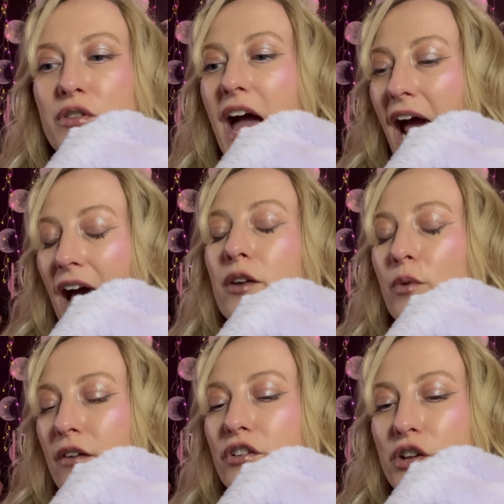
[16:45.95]
the ad
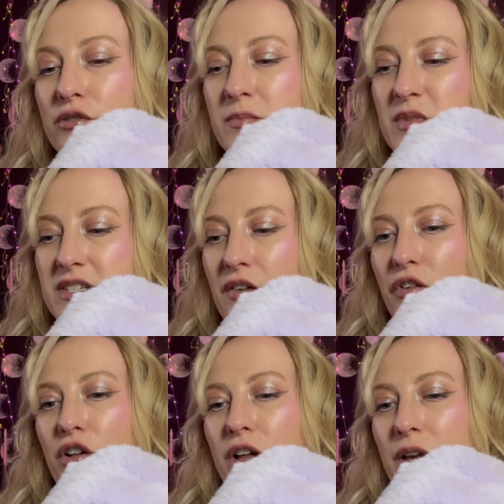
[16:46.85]
revenue
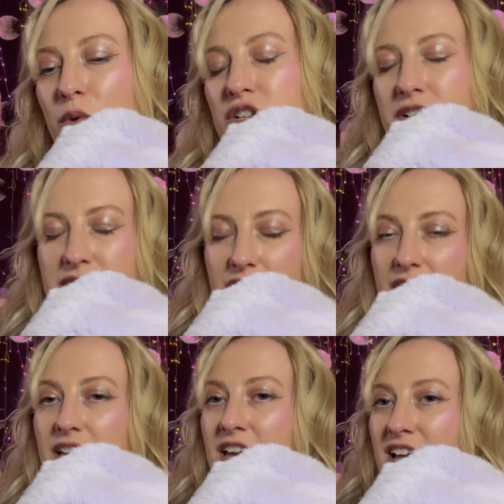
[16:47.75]
specifically, which is like